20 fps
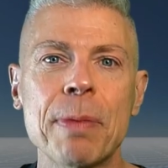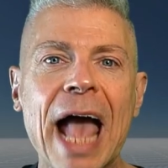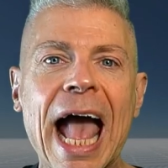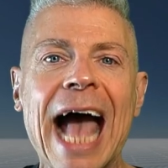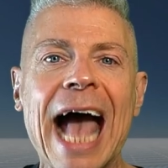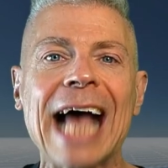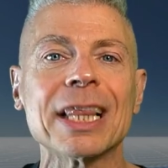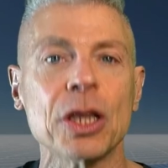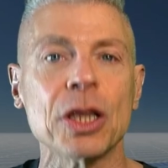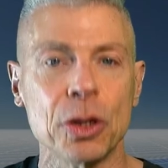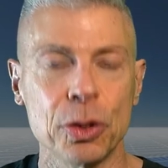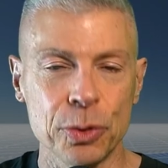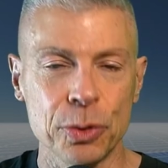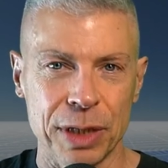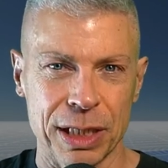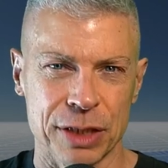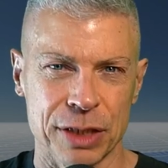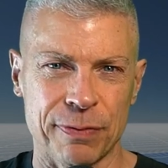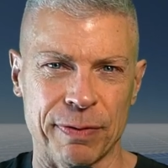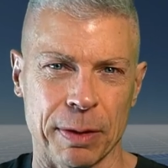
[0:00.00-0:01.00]
at
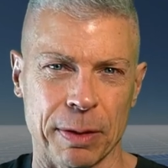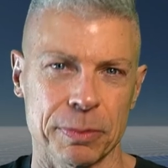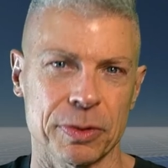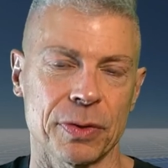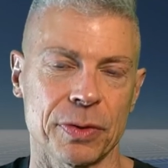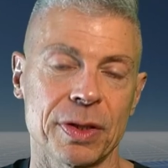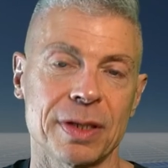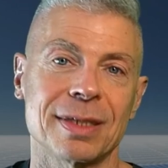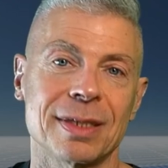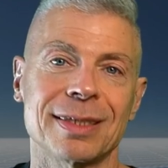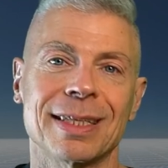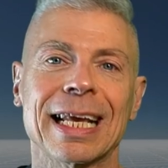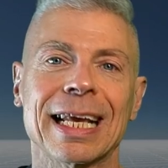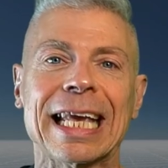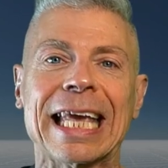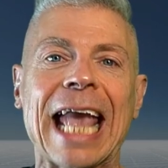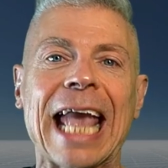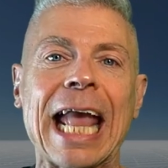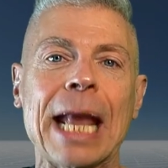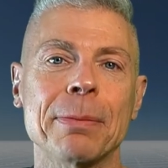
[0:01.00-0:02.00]
Lucasfilm, so this is the
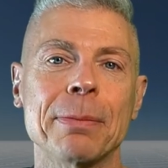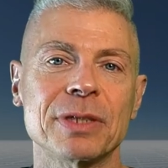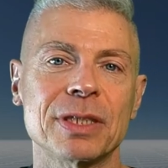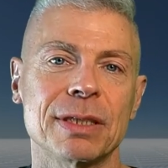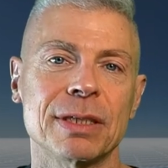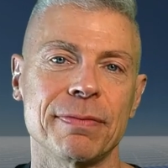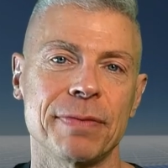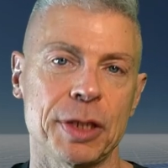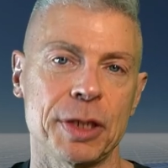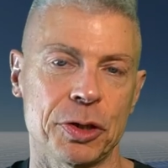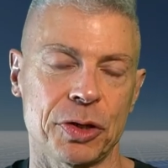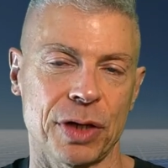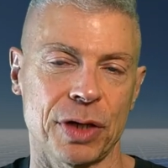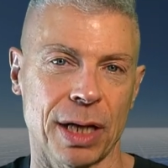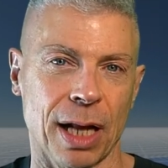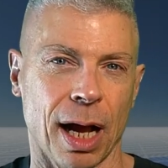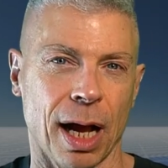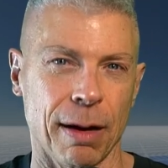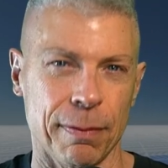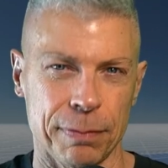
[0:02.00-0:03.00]
games
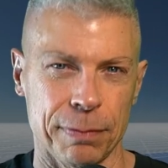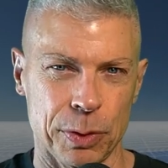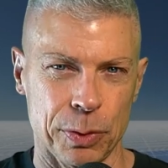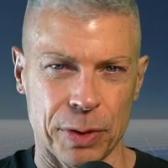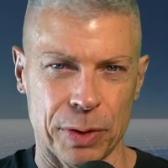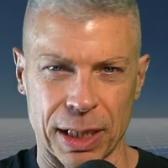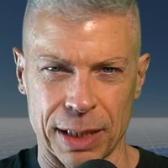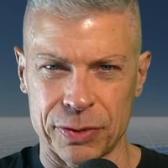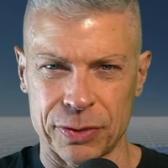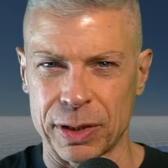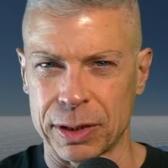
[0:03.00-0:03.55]
division of Lucas,